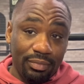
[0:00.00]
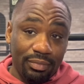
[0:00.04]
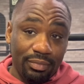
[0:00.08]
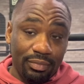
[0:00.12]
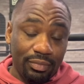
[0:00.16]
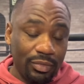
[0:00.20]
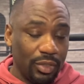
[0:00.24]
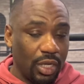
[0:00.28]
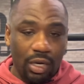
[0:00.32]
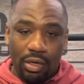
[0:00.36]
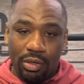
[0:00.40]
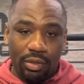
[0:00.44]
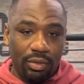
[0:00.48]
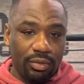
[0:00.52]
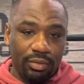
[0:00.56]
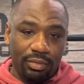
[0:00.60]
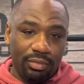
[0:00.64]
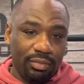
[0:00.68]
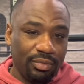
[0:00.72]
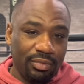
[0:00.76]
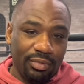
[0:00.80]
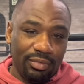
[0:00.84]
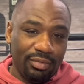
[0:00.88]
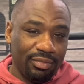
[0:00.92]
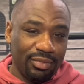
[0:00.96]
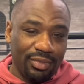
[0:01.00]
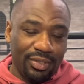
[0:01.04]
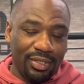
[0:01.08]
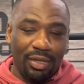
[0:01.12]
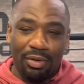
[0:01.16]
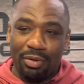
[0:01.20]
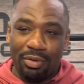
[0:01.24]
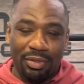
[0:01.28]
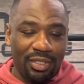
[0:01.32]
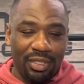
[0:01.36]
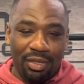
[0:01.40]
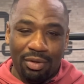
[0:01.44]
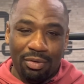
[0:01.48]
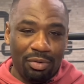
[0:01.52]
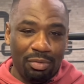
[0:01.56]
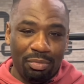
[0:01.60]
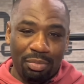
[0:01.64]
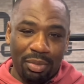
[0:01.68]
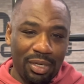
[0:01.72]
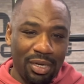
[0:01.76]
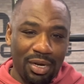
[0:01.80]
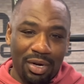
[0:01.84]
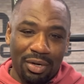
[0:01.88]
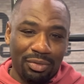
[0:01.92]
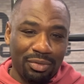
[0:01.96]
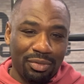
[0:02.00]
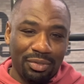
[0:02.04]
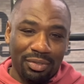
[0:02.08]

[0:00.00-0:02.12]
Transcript: No. Still don't beat Arthur.